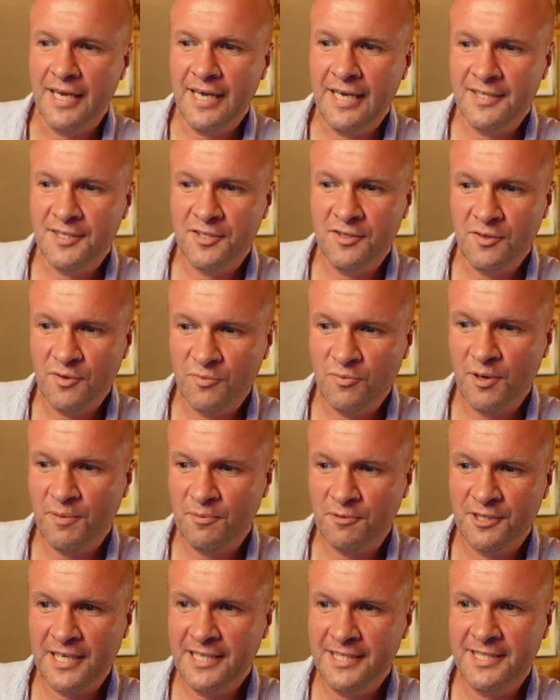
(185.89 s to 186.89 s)
It's not
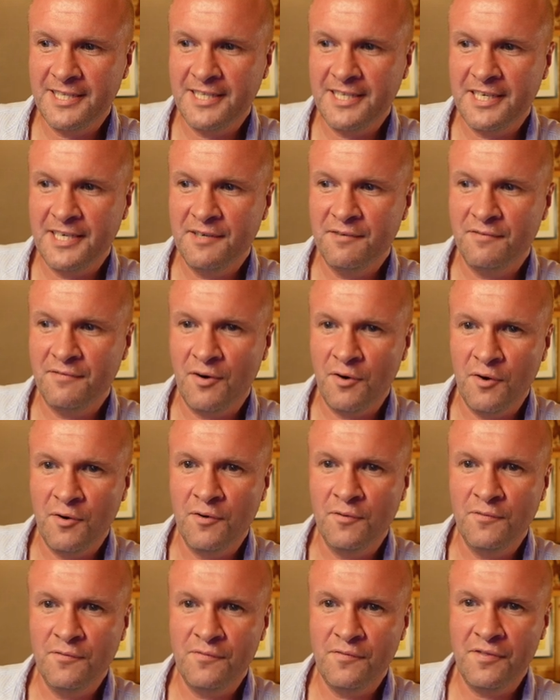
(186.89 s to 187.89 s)
representative
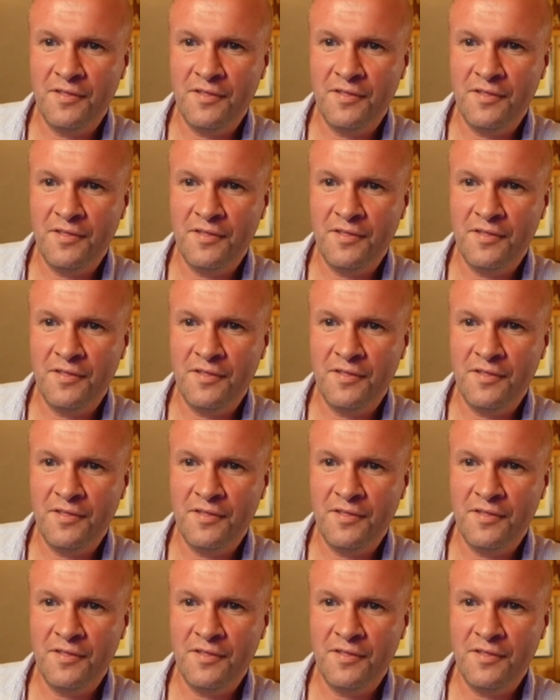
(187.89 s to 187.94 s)
of